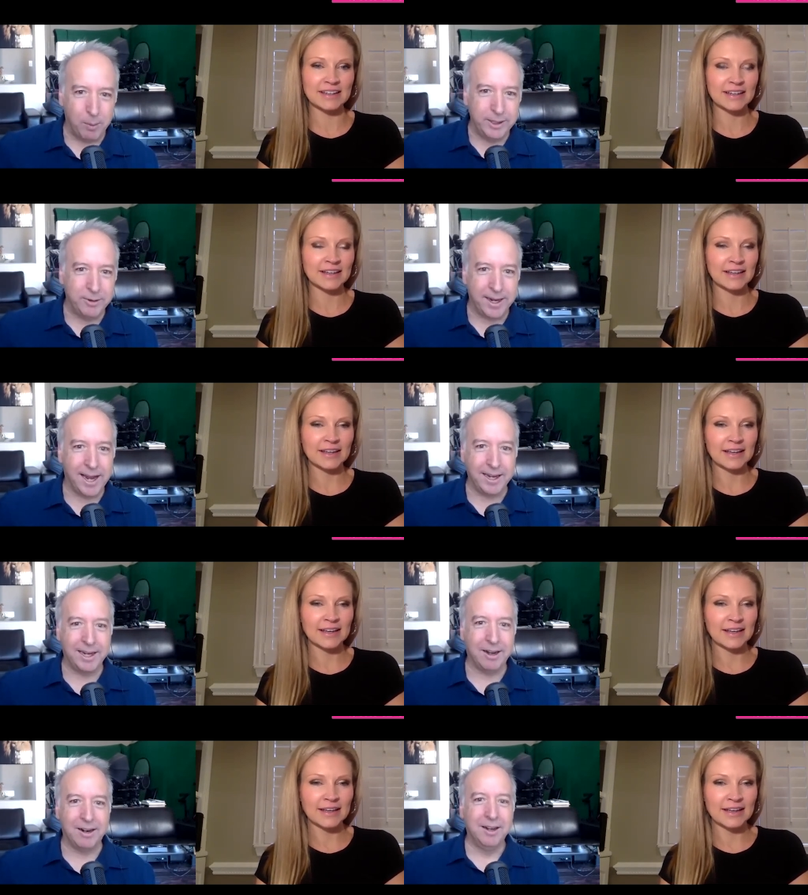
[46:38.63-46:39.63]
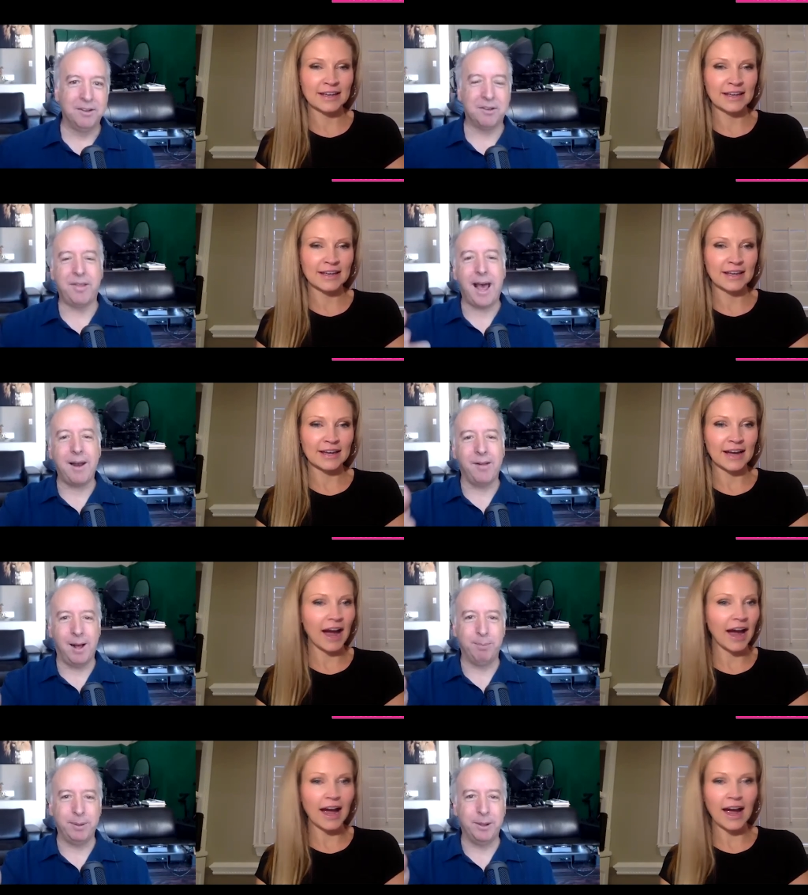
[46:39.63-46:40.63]
Speaker 1: you can't hear. So that'll
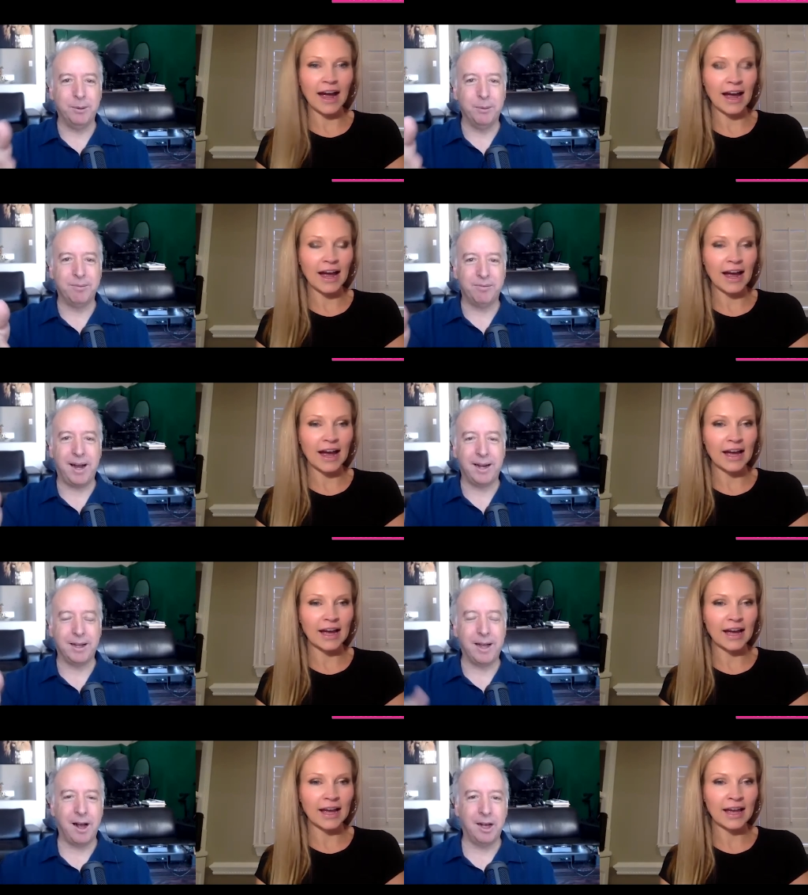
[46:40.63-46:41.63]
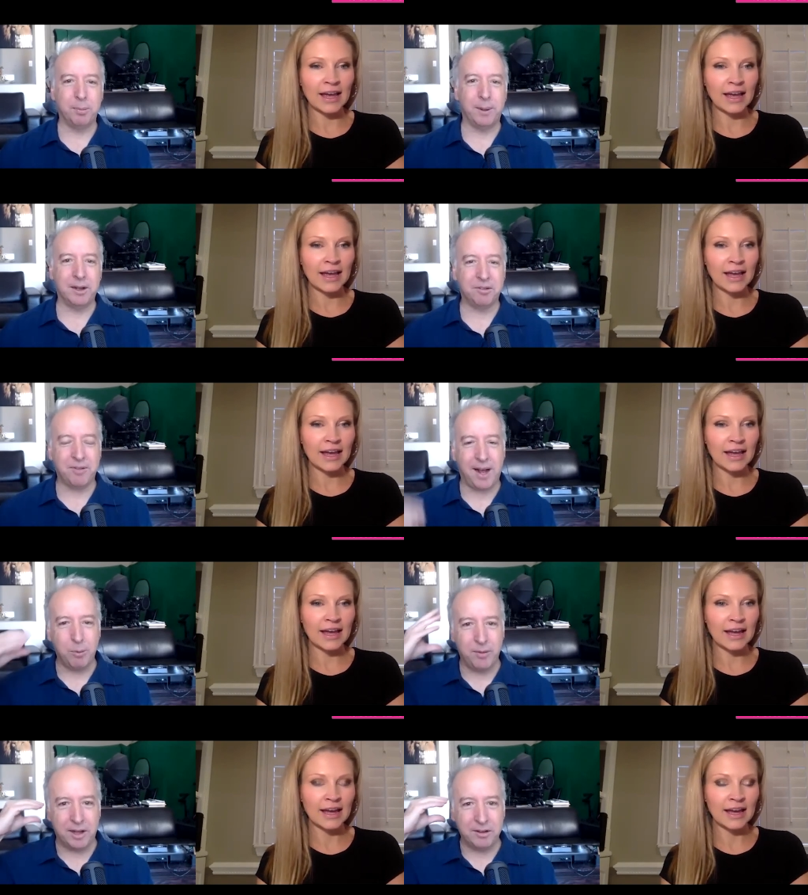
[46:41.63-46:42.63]
help you find a husband. Just find
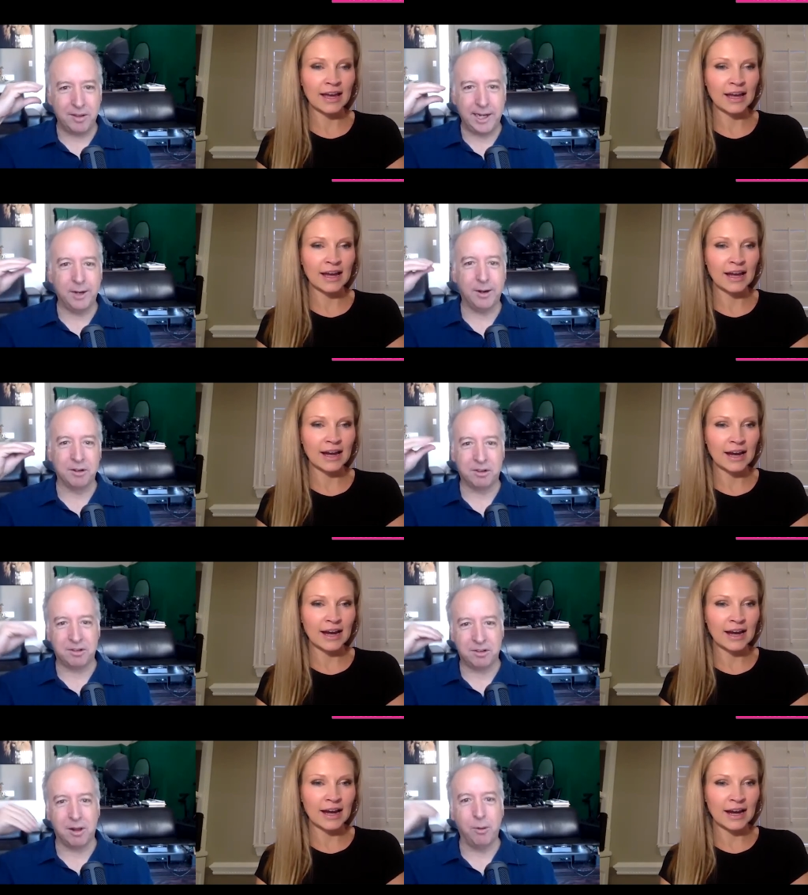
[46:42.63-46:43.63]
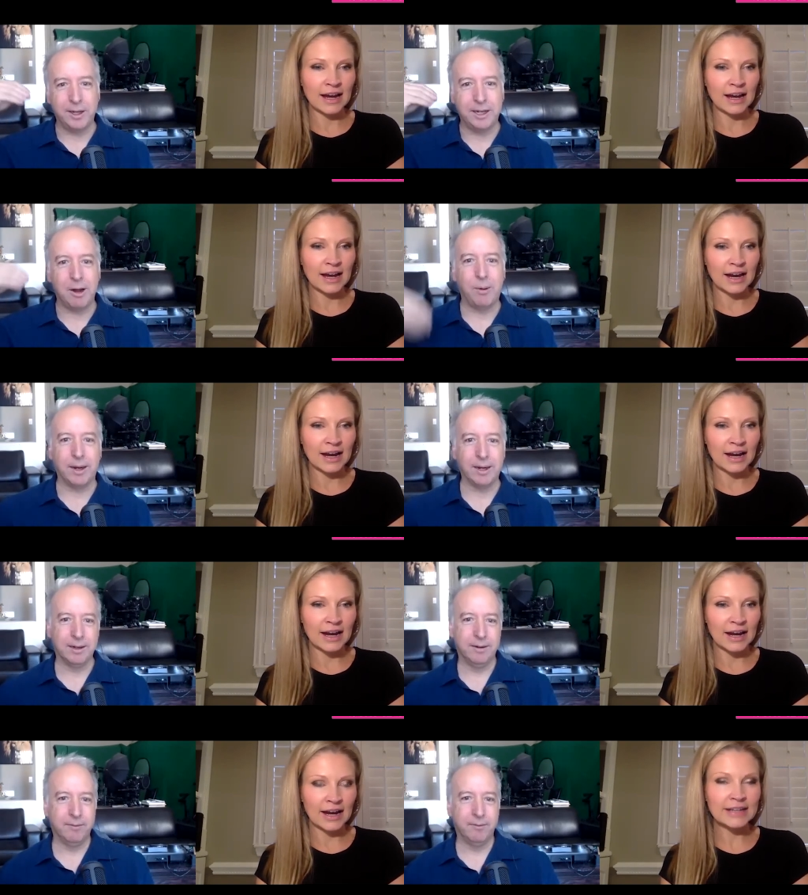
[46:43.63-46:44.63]
one that the hearing's slowly going.
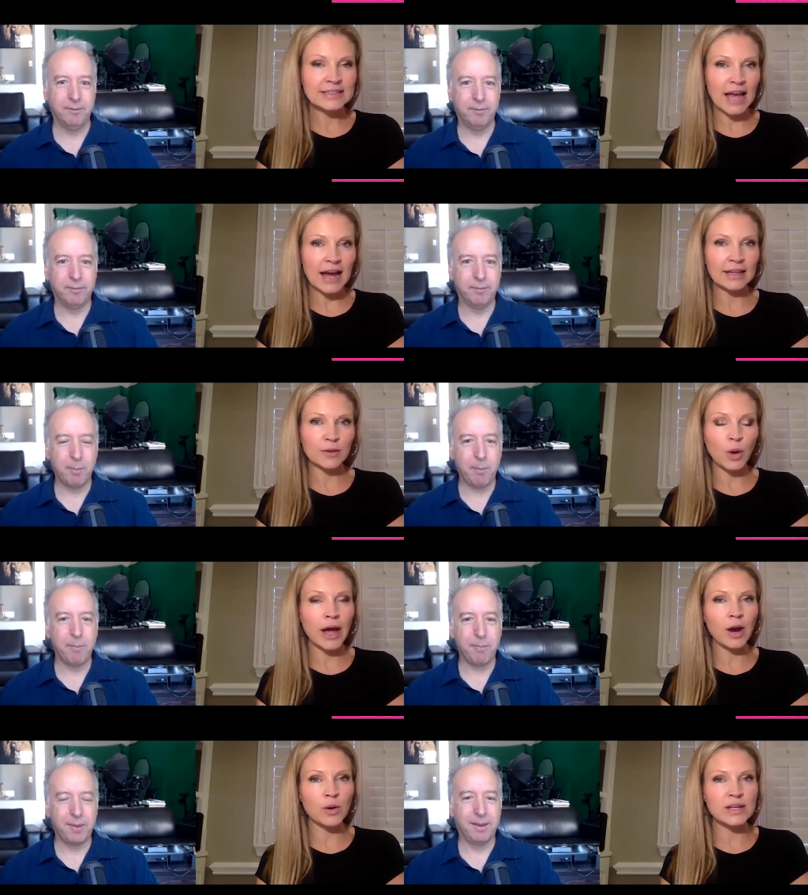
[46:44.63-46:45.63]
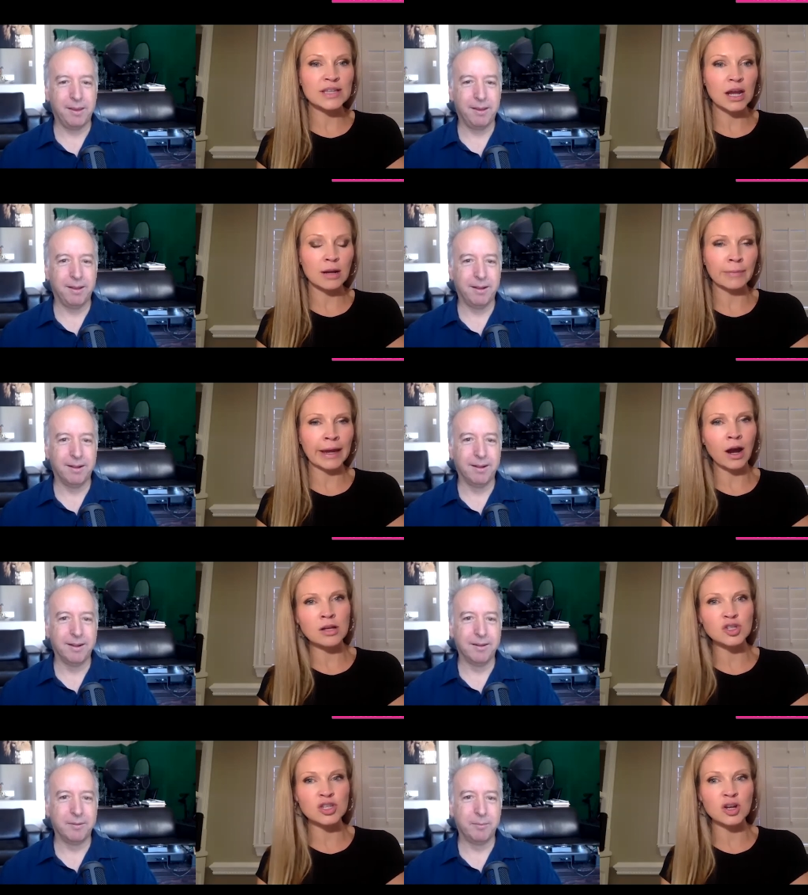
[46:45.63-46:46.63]
Speaker 2: Exactly. Well, I always said, I'm like, oh,
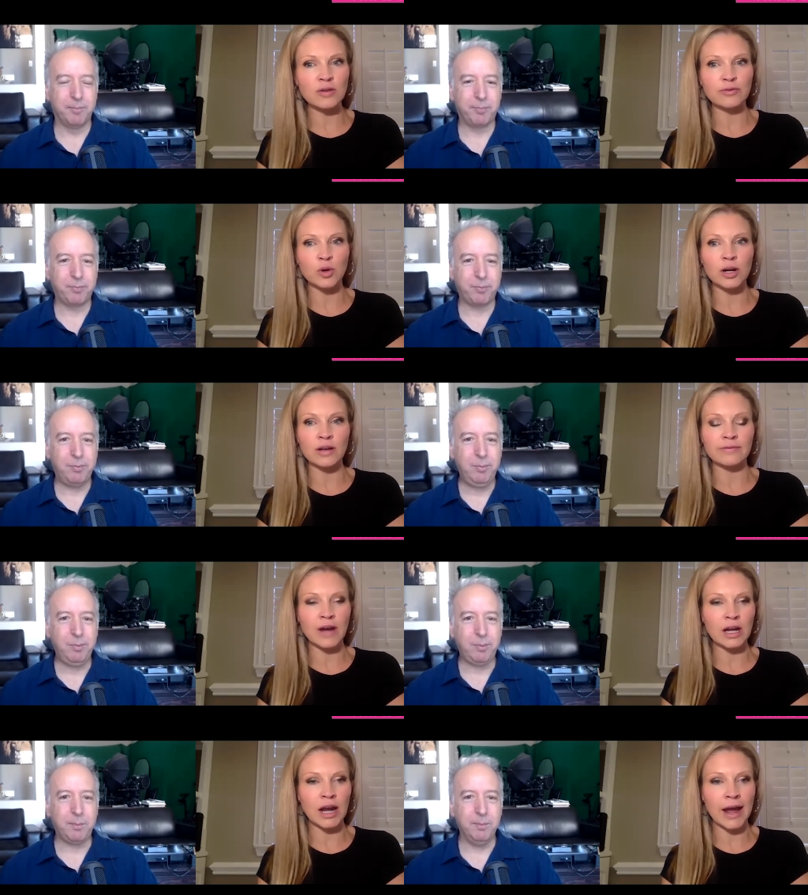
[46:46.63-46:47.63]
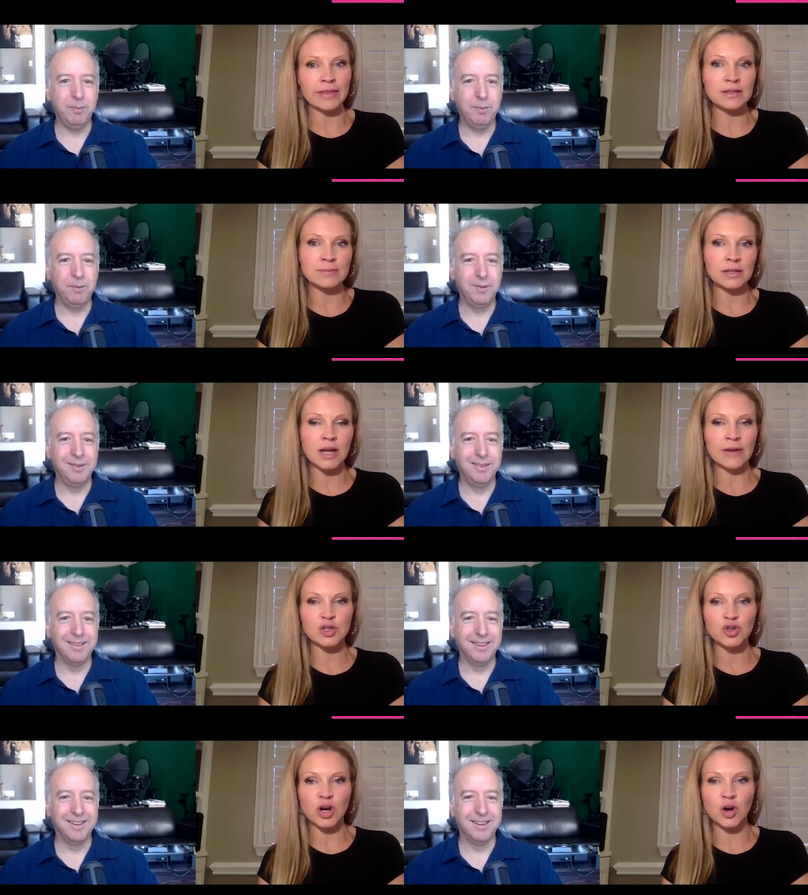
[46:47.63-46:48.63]
I'll just go to Florida and find a guy that's about to have
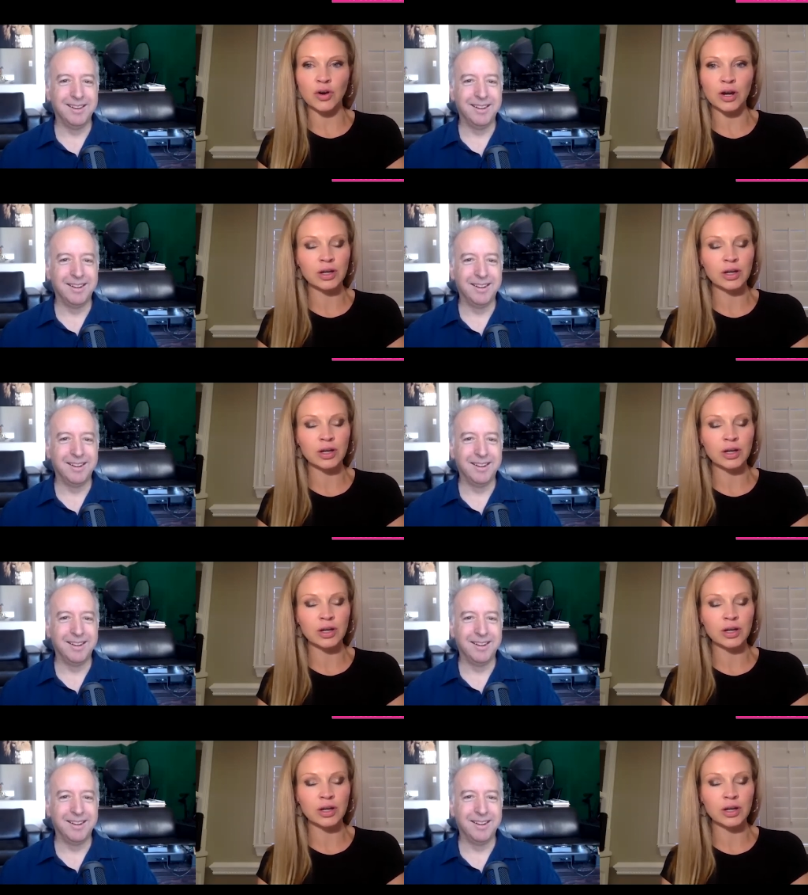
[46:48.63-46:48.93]
a stroke.